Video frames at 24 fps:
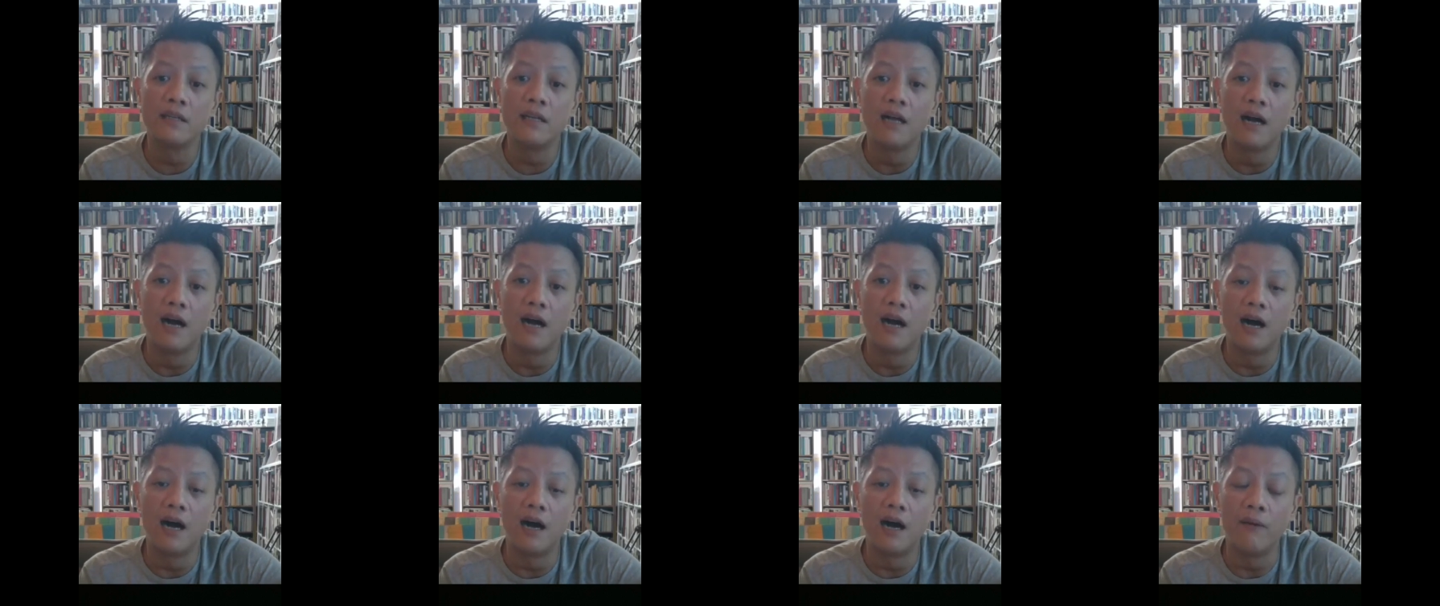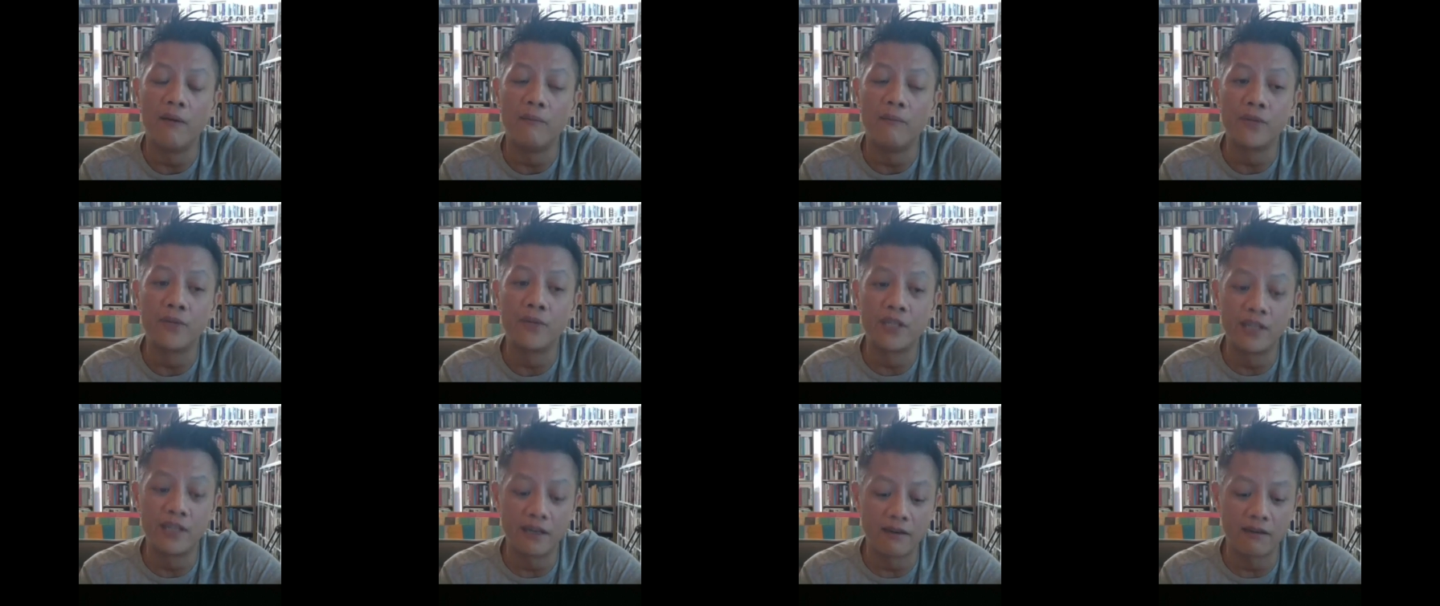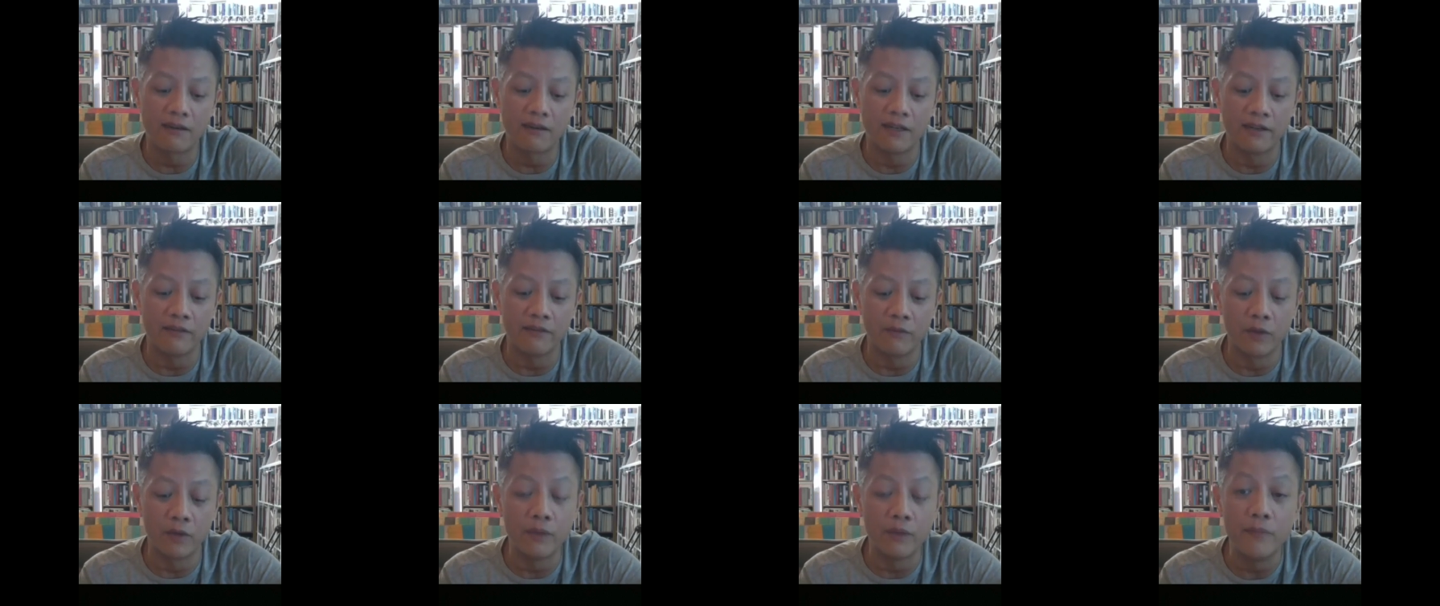um, particularly
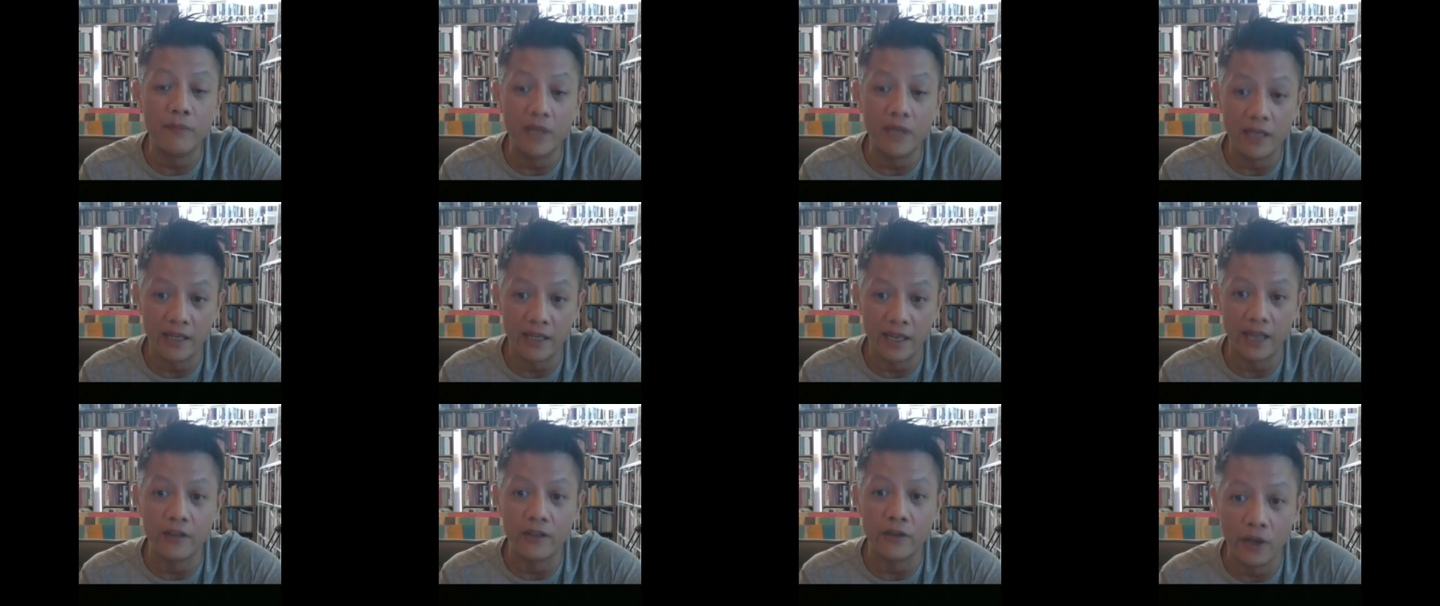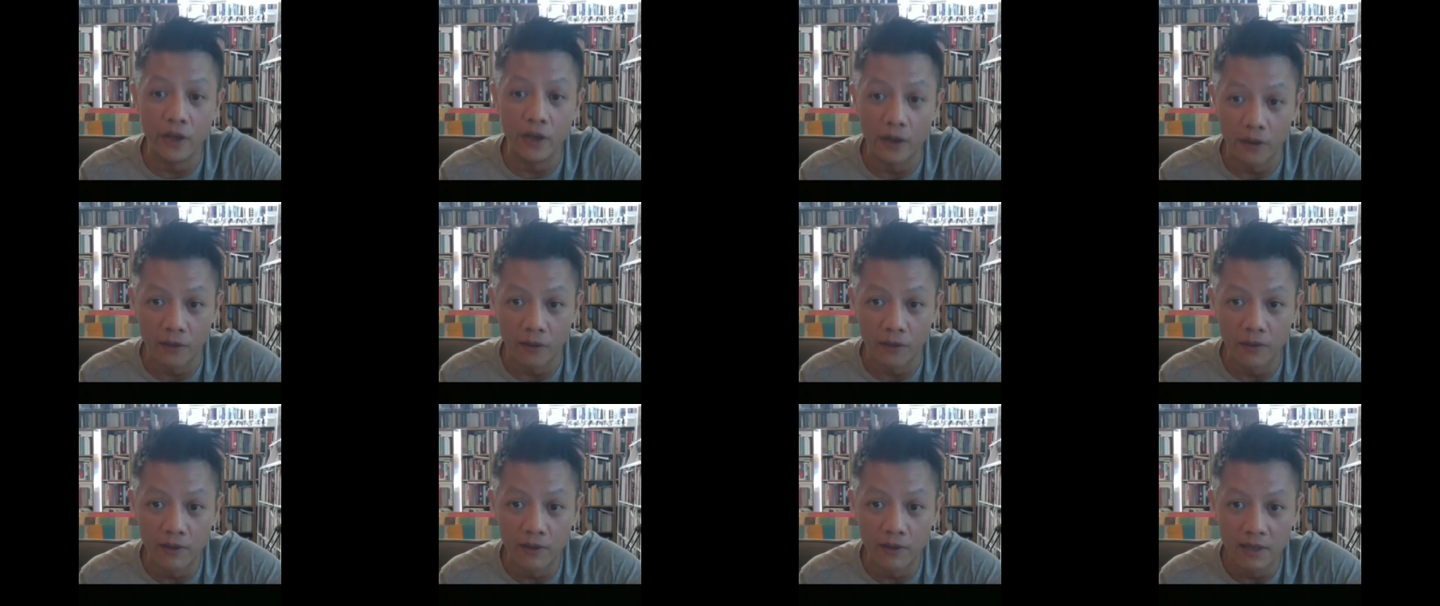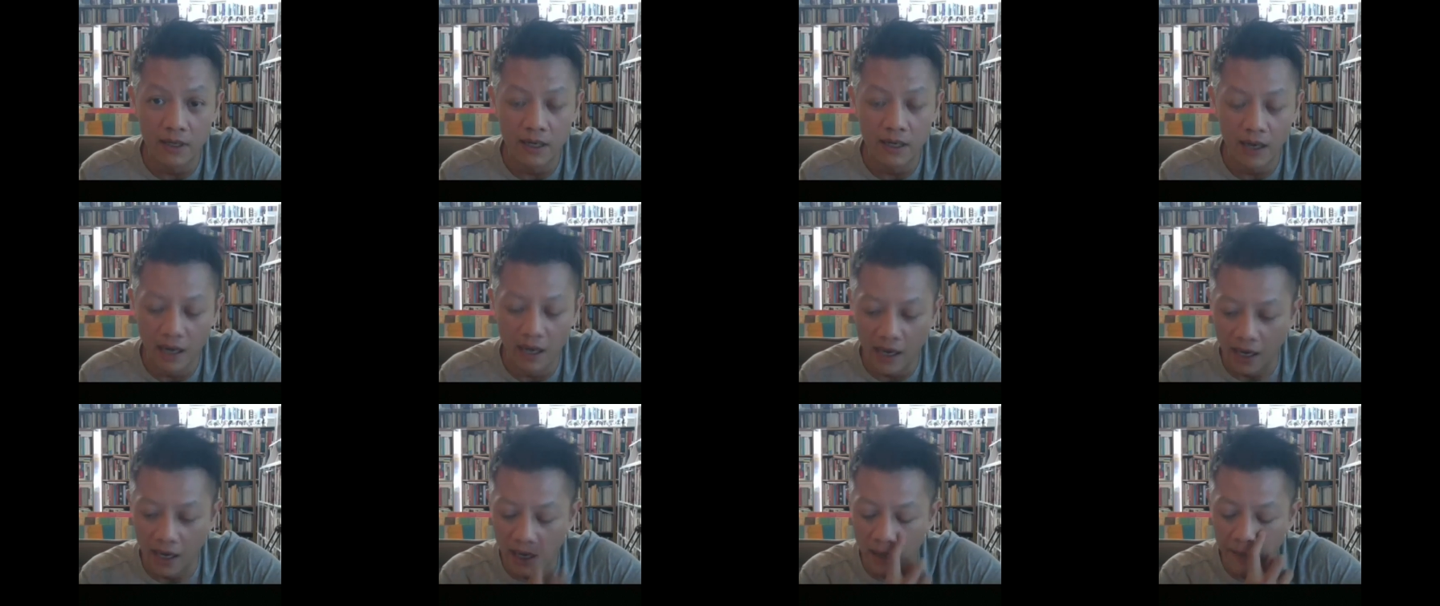with me and you,
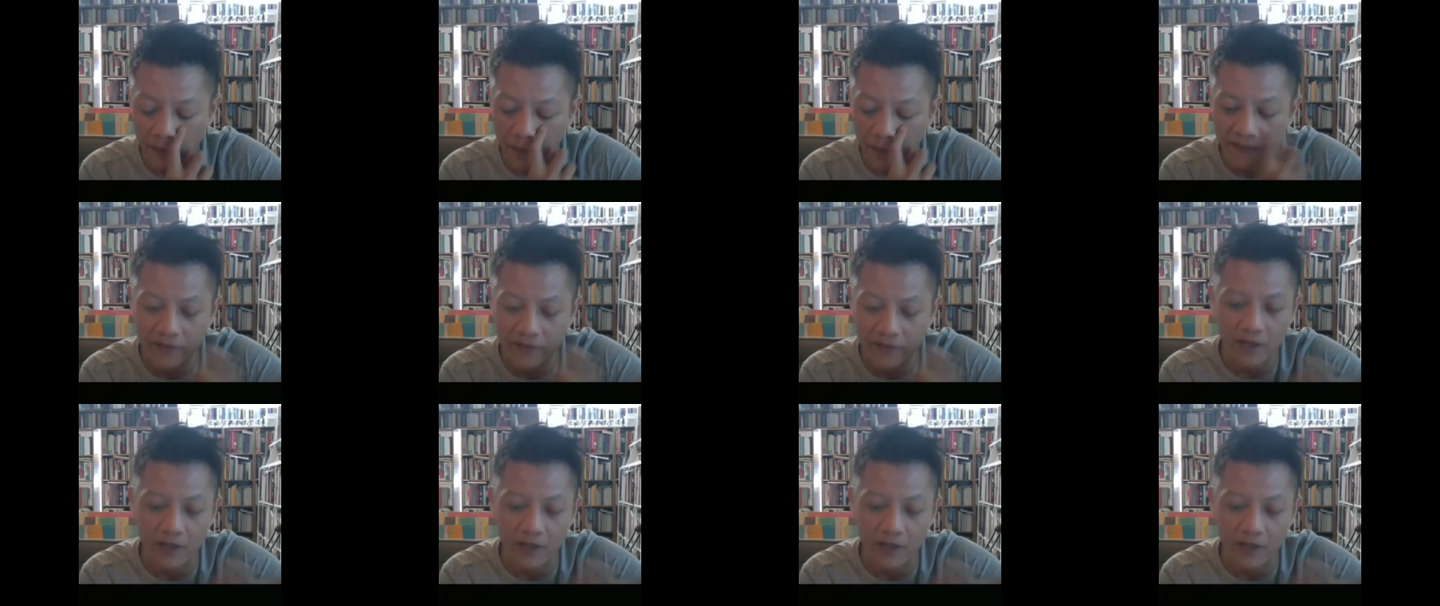um, having a